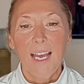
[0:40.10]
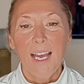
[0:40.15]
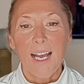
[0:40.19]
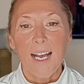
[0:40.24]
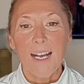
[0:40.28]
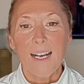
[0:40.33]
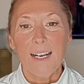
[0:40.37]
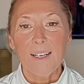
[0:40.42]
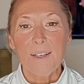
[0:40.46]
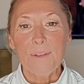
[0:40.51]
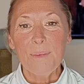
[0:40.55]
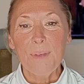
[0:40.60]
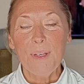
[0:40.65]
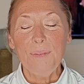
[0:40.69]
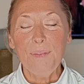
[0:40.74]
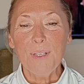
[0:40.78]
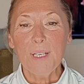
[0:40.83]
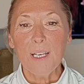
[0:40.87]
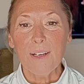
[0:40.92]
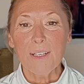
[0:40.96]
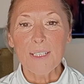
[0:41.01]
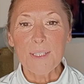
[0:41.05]
If
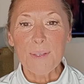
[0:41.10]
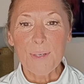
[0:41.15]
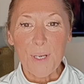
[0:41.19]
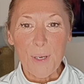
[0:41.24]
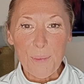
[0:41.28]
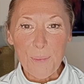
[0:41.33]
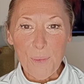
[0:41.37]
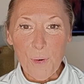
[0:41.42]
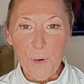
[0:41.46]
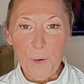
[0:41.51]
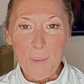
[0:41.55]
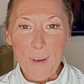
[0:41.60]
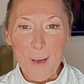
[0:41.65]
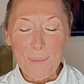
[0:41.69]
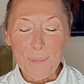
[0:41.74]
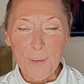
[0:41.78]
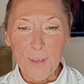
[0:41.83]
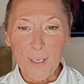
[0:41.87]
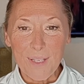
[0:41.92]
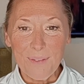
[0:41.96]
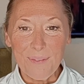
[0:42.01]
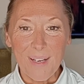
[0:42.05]
you'd like to know more about
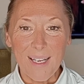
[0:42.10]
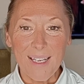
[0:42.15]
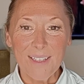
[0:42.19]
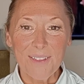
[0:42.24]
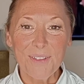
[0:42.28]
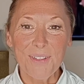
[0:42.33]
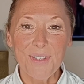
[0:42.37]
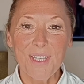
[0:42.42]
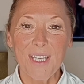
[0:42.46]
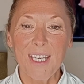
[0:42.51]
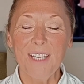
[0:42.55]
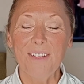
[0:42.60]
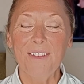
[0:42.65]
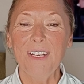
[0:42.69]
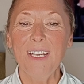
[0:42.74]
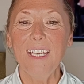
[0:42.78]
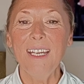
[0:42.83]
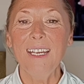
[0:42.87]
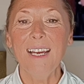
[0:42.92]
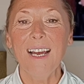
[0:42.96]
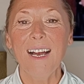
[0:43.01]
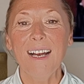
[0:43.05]
Polyvagal
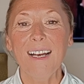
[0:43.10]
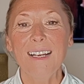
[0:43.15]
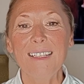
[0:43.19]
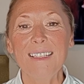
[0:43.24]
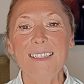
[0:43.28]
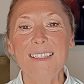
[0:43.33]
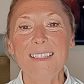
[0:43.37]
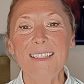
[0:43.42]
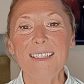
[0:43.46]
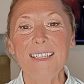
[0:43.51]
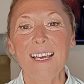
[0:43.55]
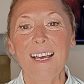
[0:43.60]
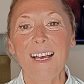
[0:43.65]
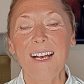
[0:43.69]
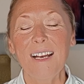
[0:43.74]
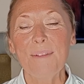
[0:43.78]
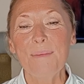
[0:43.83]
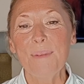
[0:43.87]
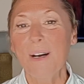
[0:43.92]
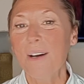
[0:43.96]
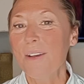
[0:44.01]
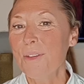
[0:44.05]
Theory and
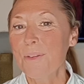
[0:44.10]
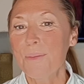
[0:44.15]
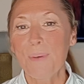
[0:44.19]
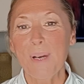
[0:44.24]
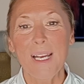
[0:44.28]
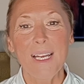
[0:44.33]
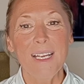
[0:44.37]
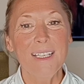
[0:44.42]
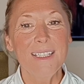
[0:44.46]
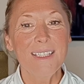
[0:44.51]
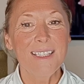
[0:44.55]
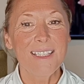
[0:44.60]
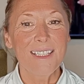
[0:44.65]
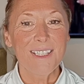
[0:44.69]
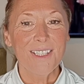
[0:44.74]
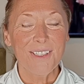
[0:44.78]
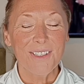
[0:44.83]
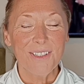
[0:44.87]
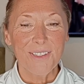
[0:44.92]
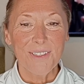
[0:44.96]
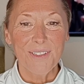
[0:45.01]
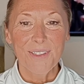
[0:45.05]
other ways
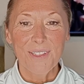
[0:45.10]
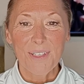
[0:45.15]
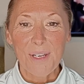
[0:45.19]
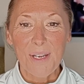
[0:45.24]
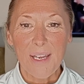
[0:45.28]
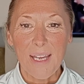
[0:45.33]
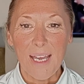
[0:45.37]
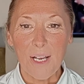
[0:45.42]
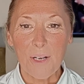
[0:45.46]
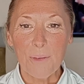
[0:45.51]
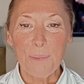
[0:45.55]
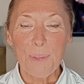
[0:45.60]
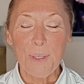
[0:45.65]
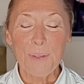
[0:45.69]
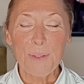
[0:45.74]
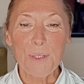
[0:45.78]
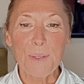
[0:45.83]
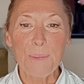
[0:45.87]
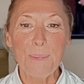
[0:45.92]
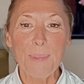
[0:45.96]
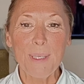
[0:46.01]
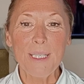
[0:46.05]
to help you
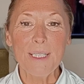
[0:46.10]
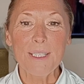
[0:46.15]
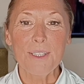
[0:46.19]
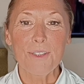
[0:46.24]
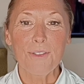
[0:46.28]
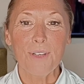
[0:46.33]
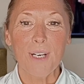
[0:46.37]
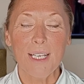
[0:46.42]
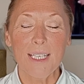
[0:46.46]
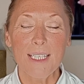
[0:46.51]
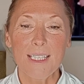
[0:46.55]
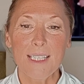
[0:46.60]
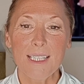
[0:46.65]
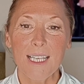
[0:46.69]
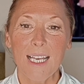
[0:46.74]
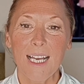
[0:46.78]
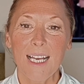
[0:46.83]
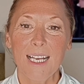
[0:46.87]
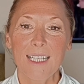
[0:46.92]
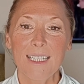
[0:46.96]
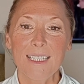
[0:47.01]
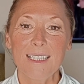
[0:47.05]
to beat stress
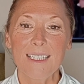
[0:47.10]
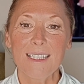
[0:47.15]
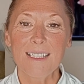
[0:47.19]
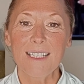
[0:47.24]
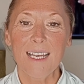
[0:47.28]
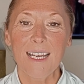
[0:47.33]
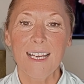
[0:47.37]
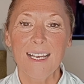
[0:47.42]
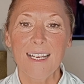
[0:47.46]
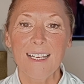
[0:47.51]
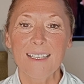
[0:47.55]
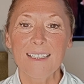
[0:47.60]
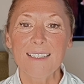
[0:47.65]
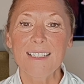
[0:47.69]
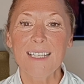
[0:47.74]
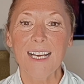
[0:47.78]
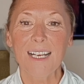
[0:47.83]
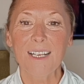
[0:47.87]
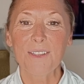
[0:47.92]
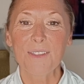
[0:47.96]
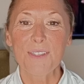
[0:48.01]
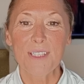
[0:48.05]
and
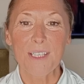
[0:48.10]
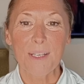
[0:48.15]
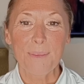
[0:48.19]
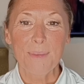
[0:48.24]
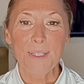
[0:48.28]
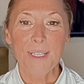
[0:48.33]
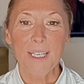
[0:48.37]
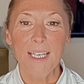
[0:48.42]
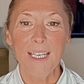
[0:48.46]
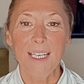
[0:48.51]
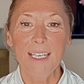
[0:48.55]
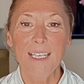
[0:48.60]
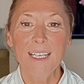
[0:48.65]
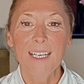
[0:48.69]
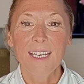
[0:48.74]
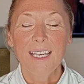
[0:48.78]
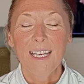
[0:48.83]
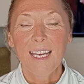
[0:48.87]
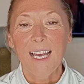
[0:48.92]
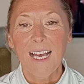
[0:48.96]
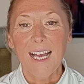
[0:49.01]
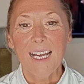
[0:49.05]
tackle some of the
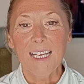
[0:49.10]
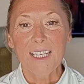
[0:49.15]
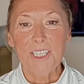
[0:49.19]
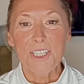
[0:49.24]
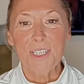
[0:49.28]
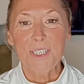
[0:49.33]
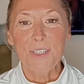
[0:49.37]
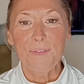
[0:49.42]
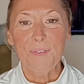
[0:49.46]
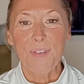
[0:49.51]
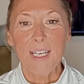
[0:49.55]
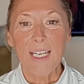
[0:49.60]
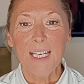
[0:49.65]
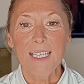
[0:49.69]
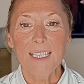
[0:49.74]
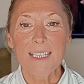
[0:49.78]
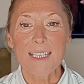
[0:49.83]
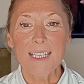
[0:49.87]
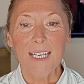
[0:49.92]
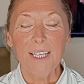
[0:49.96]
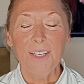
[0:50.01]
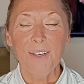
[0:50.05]
anxious feelings
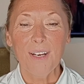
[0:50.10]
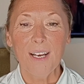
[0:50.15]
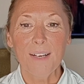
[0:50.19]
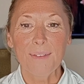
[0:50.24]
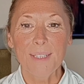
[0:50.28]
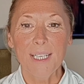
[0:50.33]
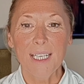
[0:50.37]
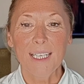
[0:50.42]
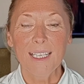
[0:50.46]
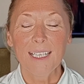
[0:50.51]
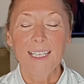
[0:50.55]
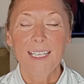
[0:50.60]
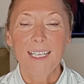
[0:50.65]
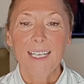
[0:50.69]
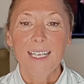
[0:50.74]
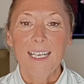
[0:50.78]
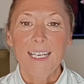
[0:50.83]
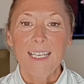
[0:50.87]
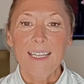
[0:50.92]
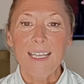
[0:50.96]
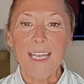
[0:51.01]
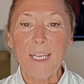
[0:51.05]
that you're having,
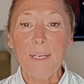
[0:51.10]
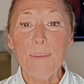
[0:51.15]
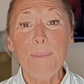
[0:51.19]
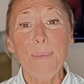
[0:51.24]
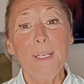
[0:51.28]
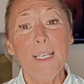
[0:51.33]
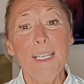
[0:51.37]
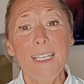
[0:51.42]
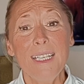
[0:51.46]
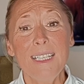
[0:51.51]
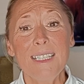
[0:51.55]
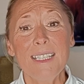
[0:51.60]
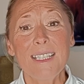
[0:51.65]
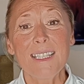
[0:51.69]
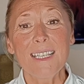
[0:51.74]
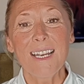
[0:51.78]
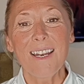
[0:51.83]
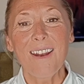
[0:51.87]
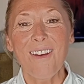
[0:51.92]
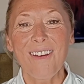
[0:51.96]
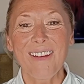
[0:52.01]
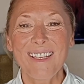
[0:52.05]
then please
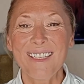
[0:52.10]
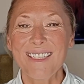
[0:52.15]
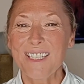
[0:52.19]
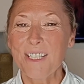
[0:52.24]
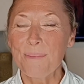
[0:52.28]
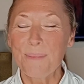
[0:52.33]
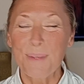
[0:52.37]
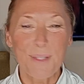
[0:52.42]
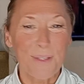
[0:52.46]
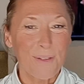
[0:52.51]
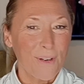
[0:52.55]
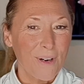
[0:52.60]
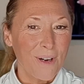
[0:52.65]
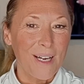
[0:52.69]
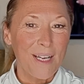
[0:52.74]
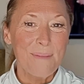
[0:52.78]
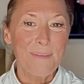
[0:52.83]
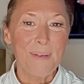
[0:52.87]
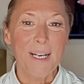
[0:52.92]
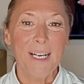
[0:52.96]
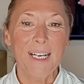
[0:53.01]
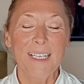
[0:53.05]
like and
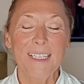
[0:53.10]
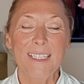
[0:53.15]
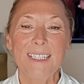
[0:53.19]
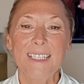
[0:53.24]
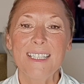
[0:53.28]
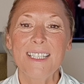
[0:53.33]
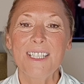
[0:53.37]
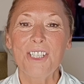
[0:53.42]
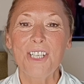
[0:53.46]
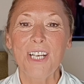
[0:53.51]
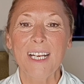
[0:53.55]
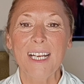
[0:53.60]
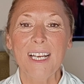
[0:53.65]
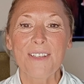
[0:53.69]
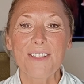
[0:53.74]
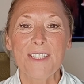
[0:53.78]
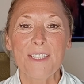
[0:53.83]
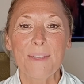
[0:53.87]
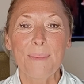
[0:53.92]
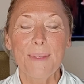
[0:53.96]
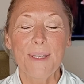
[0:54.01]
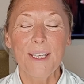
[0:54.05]
subscribe and check out
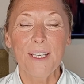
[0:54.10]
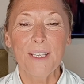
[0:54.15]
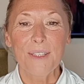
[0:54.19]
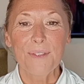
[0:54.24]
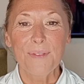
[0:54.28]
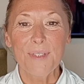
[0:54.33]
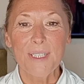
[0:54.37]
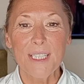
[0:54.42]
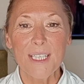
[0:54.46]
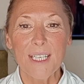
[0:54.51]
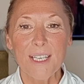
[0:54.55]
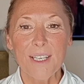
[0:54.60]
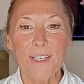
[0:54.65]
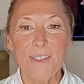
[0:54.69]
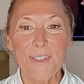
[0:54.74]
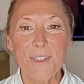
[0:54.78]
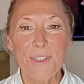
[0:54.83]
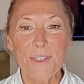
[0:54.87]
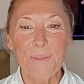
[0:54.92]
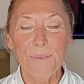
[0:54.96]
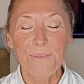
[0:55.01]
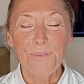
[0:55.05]
some of the other
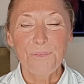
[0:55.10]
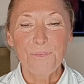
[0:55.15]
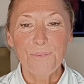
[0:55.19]
videos.